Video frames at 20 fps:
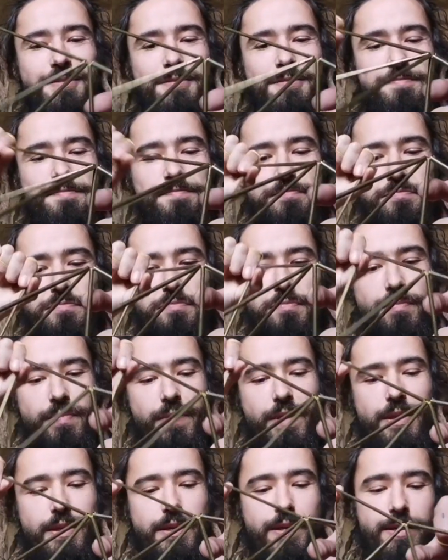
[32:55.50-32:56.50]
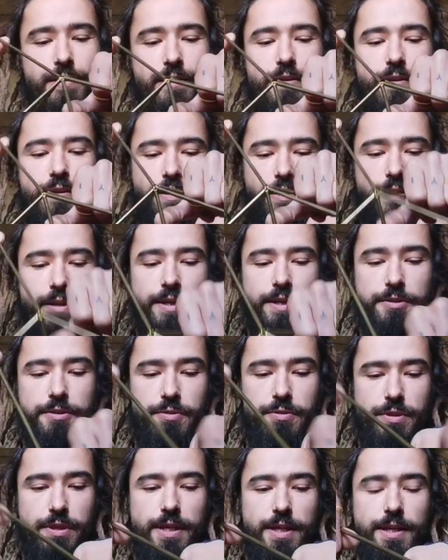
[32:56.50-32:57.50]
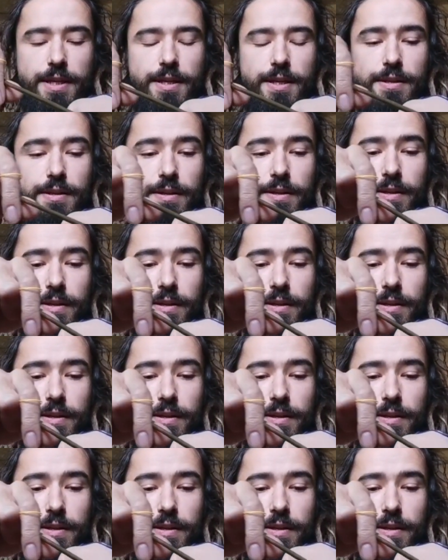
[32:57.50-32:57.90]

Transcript: I don't need necessarily